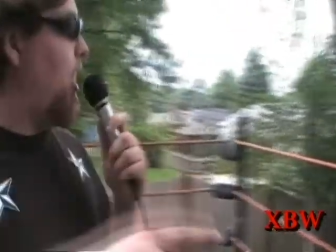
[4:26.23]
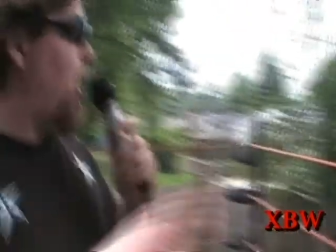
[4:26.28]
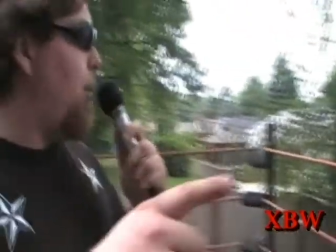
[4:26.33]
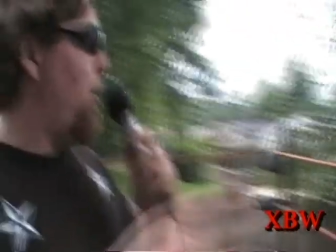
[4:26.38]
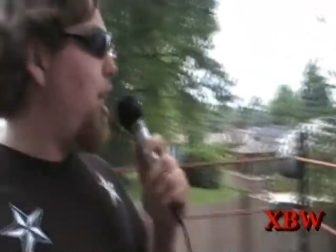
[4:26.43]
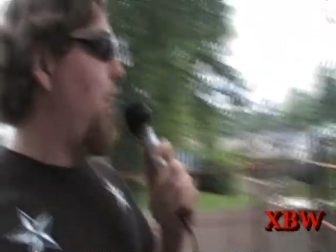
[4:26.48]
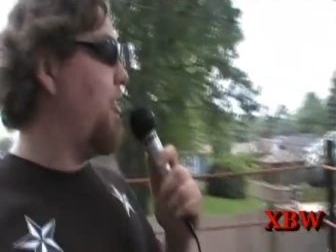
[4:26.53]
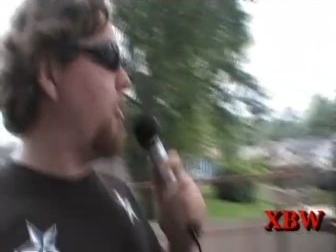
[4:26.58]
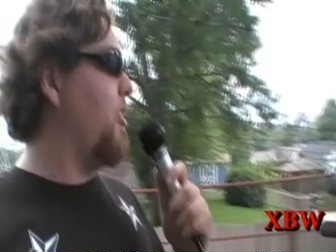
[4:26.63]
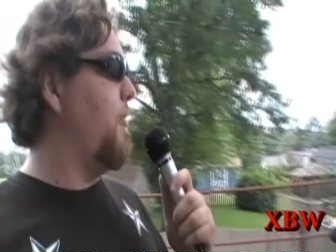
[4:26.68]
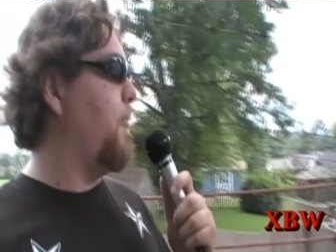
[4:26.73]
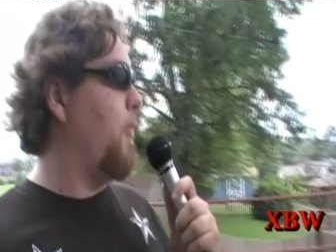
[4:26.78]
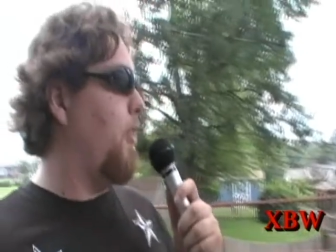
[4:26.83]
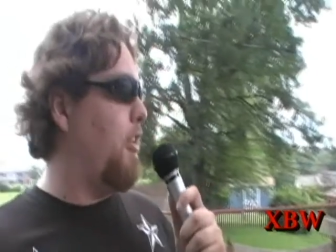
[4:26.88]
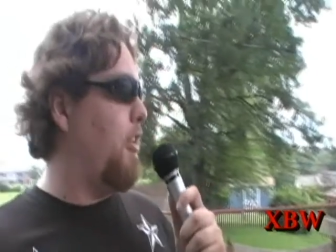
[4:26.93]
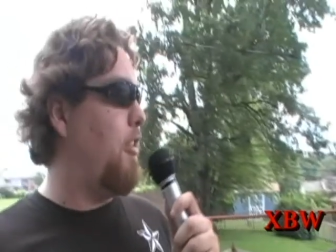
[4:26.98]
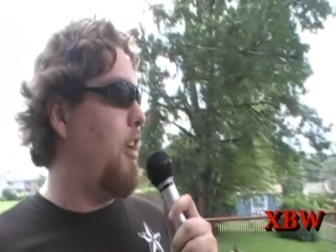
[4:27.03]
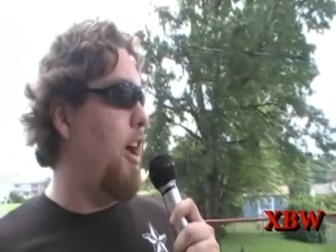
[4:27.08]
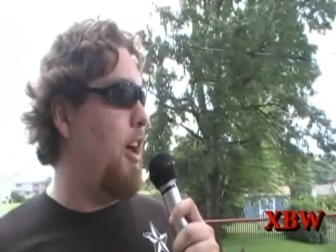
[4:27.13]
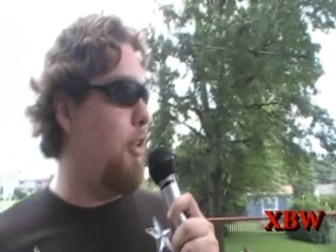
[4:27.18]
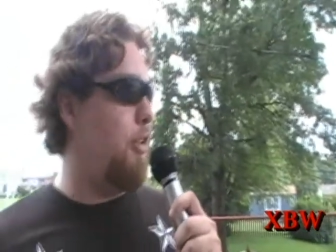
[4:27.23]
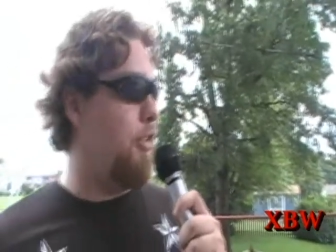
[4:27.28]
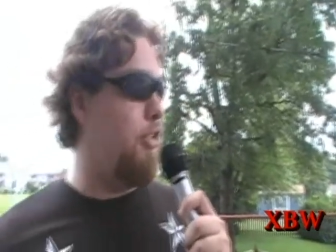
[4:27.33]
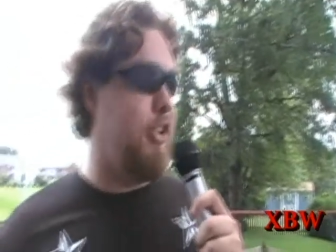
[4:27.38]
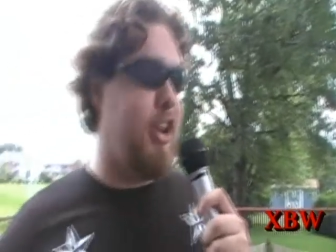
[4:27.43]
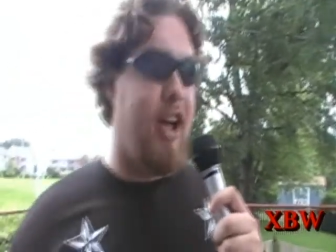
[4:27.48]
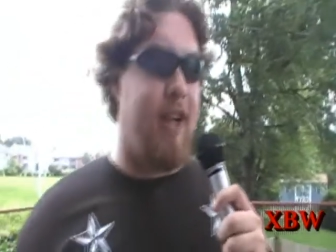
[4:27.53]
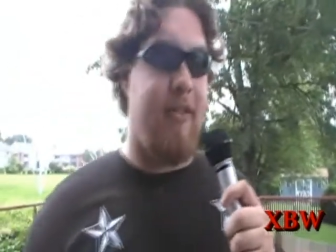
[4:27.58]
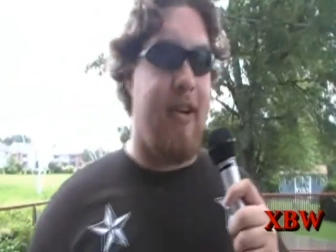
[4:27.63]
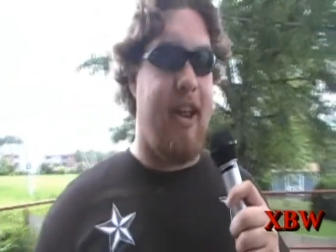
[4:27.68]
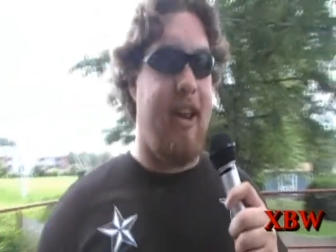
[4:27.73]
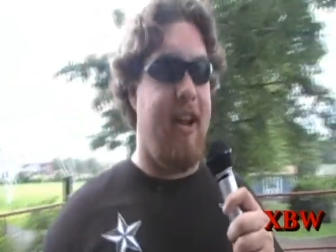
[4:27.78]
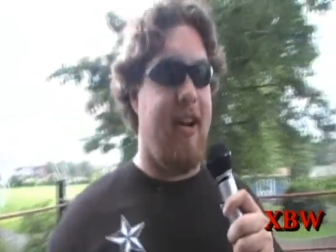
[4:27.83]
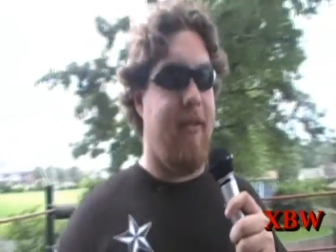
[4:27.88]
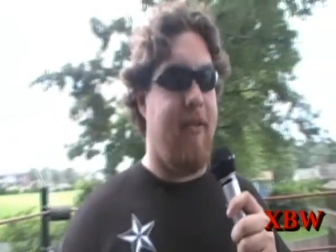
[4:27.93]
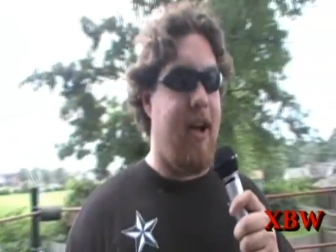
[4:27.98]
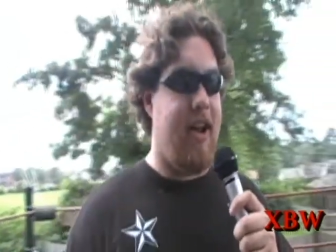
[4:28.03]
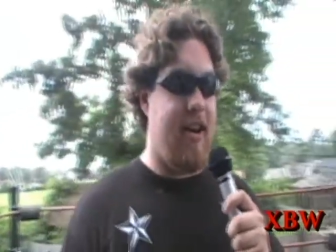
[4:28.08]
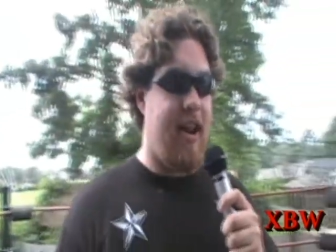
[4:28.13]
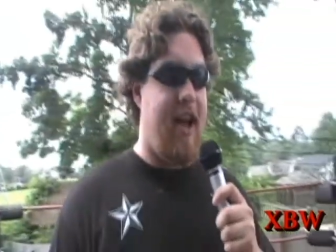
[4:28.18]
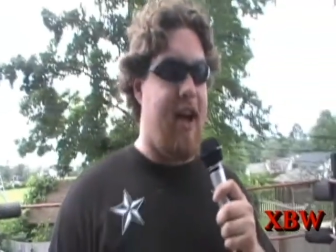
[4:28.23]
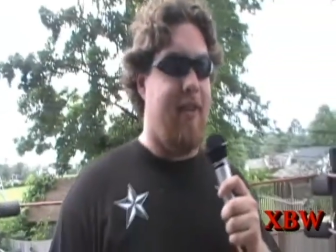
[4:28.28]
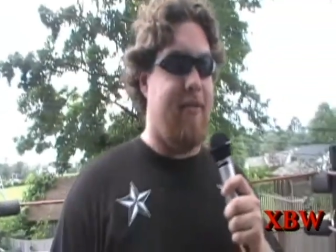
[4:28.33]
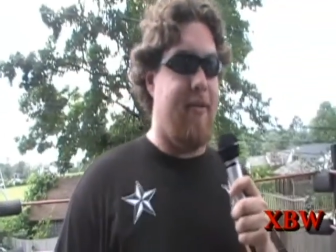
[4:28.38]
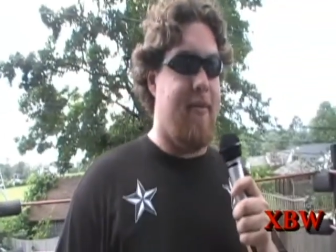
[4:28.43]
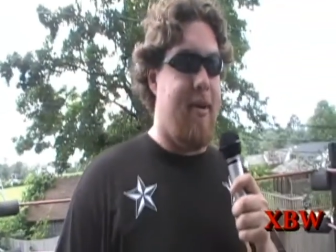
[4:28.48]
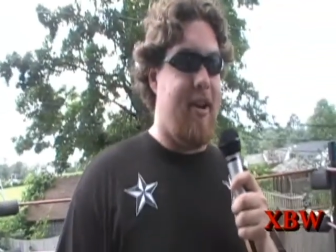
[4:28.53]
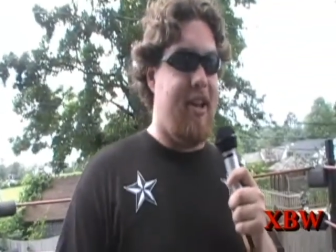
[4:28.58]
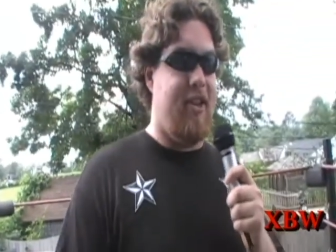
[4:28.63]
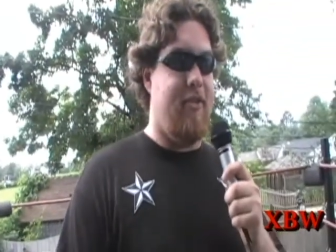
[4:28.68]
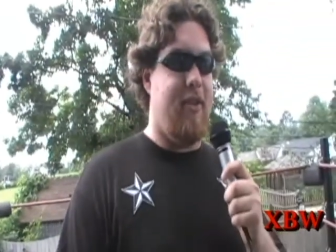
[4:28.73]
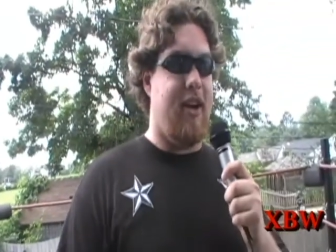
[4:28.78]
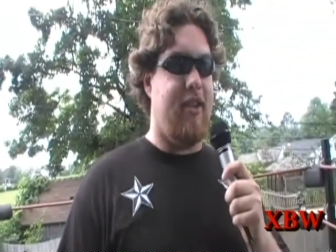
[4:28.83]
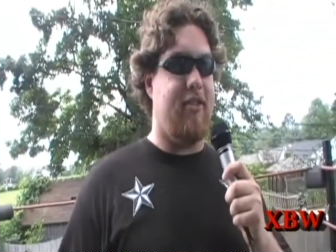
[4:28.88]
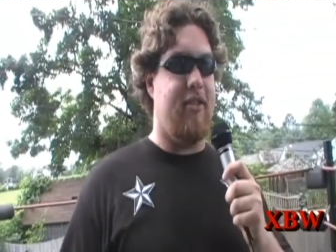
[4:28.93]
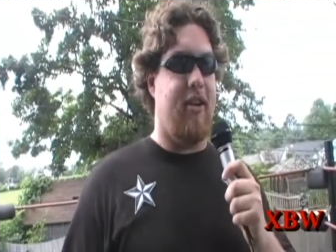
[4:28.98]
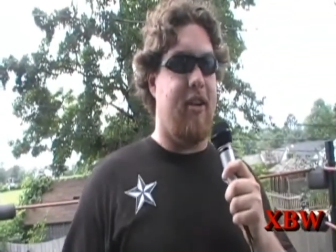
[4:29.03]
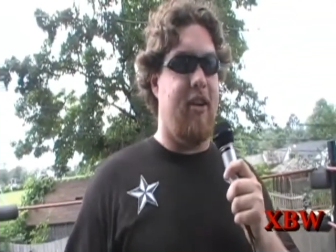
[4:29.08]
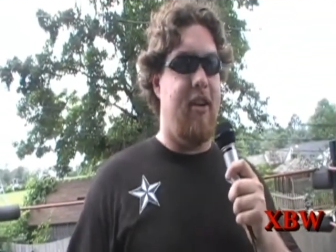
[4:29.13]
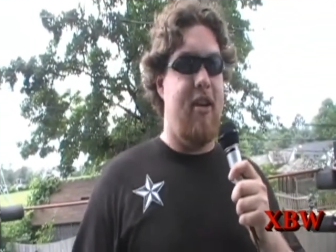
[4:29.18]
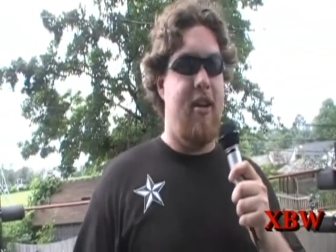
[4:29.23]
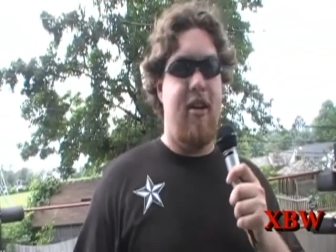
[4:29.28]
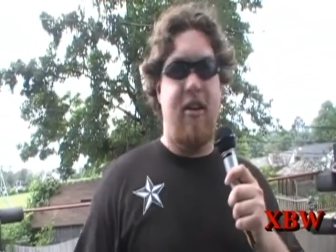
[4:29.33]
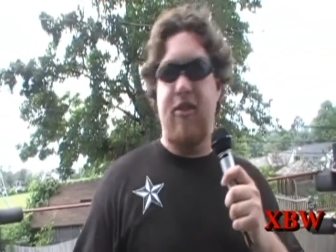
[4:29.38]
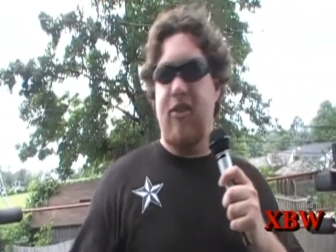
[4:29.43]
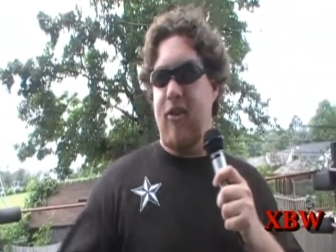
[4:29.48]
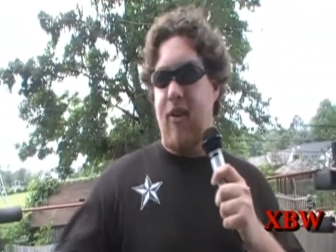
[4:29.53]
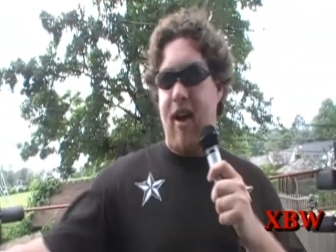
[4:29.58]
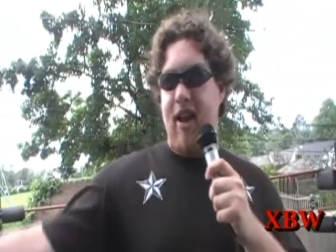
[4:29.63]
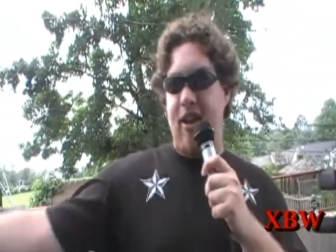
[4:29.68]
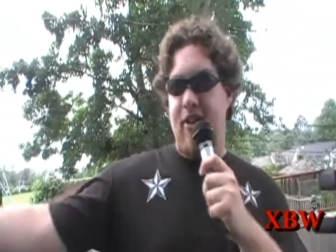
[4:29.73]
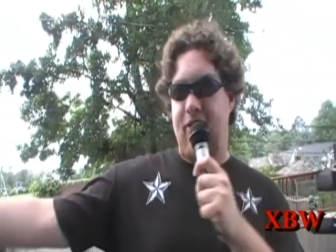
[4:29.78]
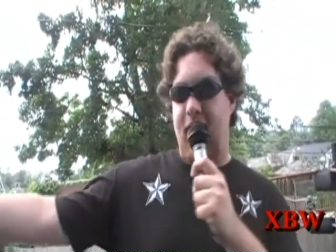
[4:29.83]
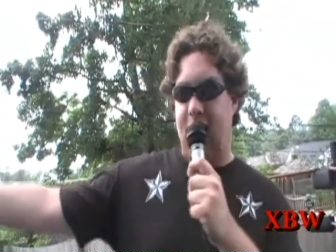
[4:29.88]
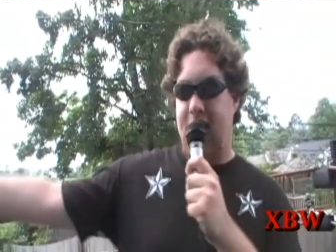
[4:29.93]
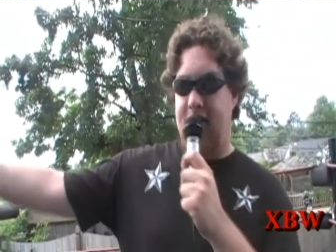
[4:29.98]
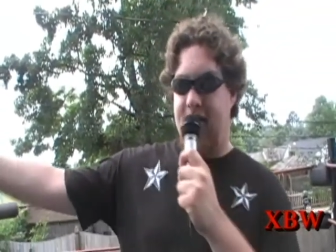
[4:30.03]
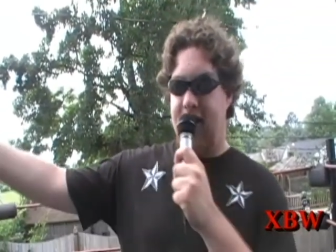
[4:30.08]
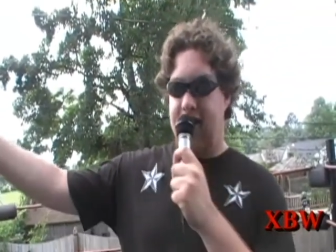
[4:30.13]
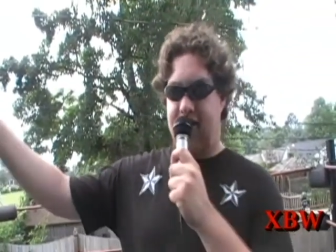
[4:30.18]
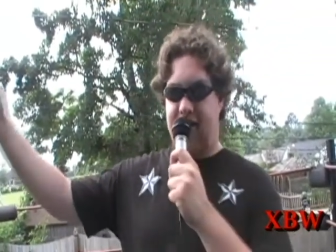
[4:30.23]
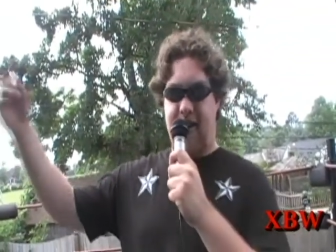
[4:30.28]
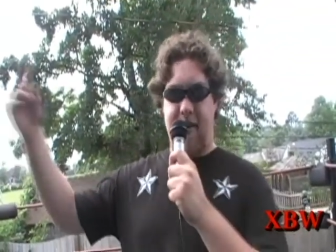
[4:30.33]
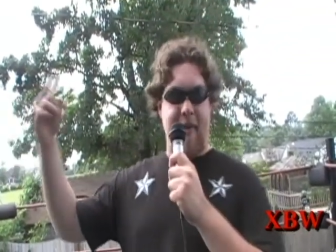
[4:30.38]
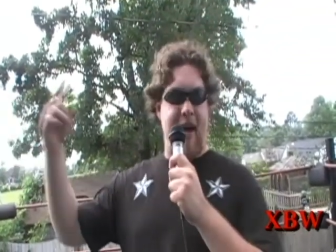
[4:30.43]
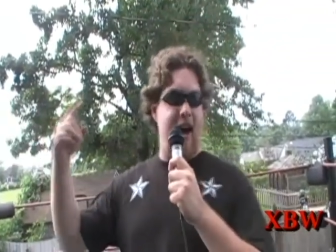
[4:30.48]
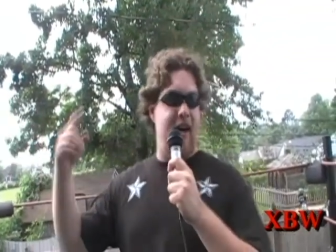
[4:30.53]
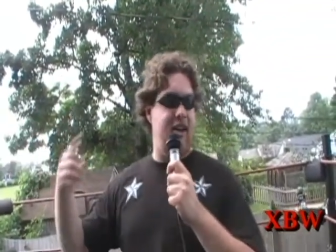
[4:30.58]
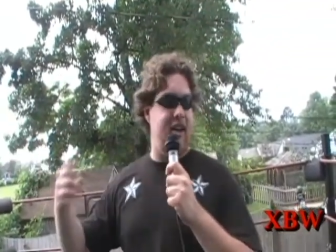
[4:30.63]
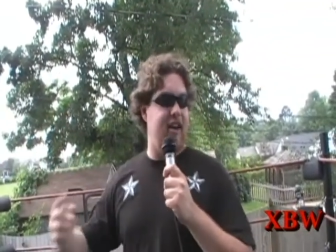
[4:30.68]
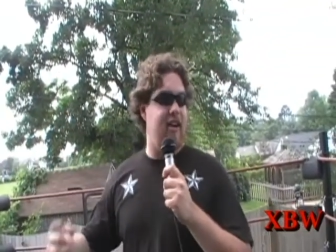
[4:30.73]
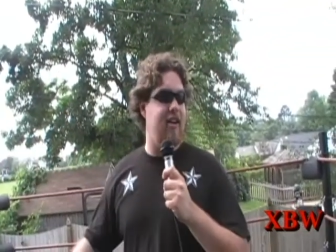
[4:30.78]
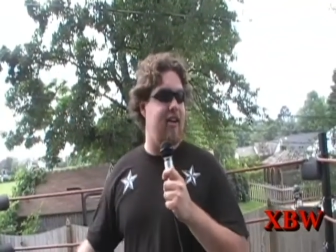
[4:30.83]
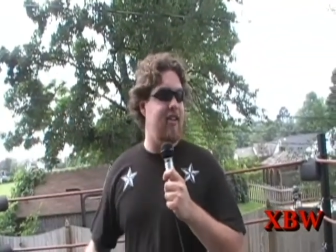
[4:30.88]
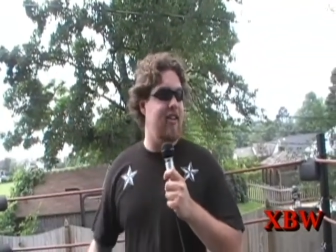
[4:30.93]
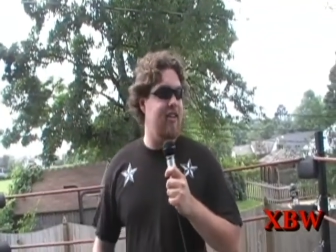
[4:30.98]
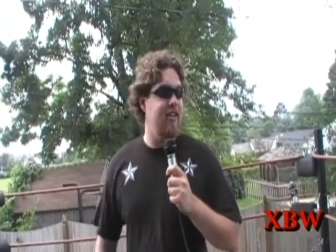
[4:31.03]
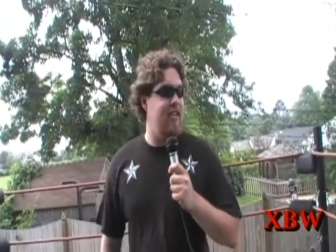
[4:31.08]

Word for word: I'm asking for a title shot right here, right now, from Eddie Drexler. So Eddie Drexler needs to come out here.